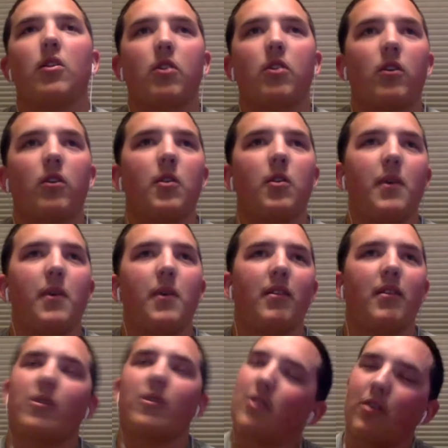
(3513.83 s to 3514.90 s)
Learn
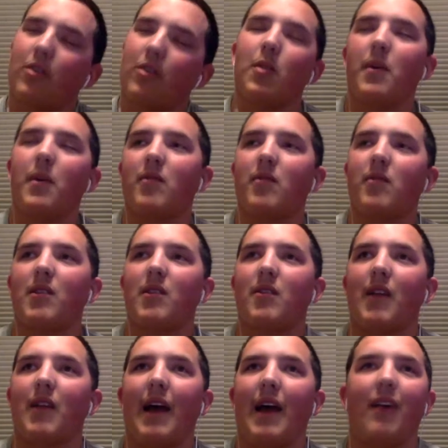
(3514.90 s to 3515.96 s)
the
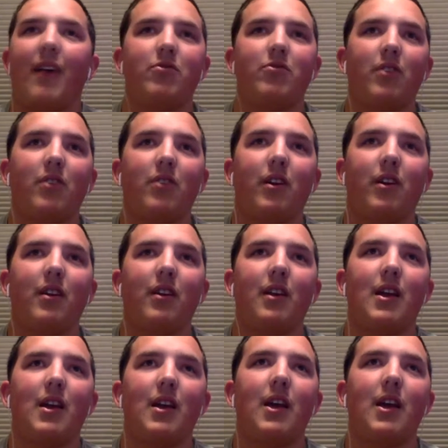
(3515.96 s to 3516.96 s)
business. Have fun.